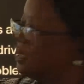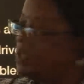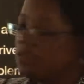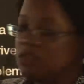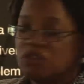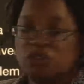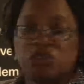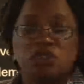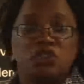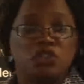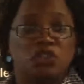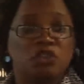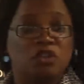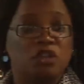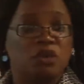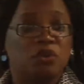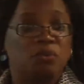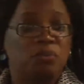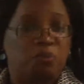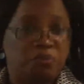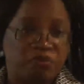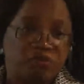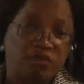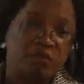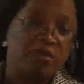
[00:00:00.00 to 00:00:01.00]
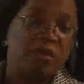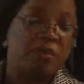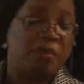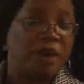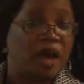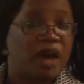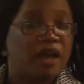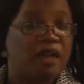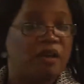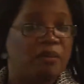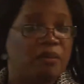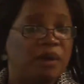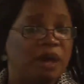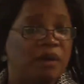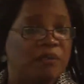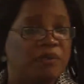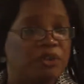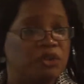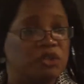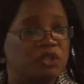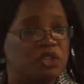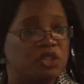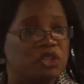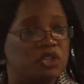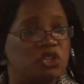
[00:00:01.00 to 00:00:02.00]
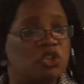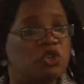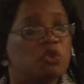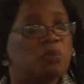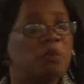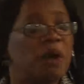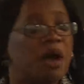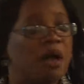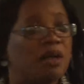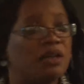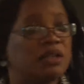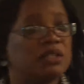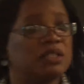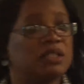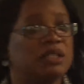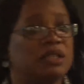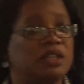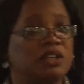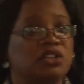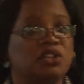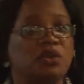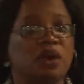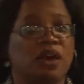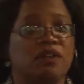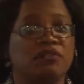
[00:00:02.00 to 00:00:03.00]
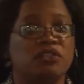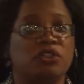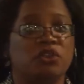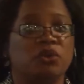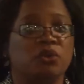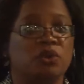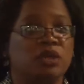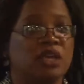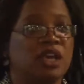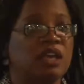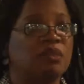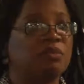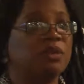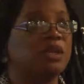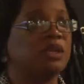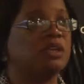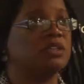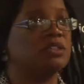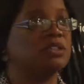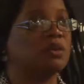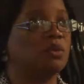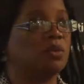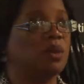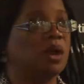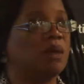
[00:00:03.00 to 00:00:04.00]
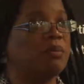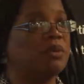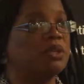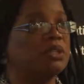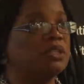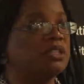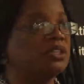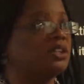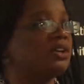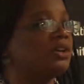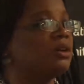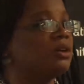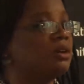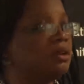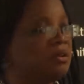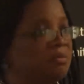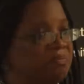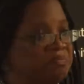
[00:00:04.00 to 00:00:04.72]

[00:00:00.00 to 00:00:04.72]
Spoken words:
There's from the bottom up, there's a new policy that you have to create because the web is here.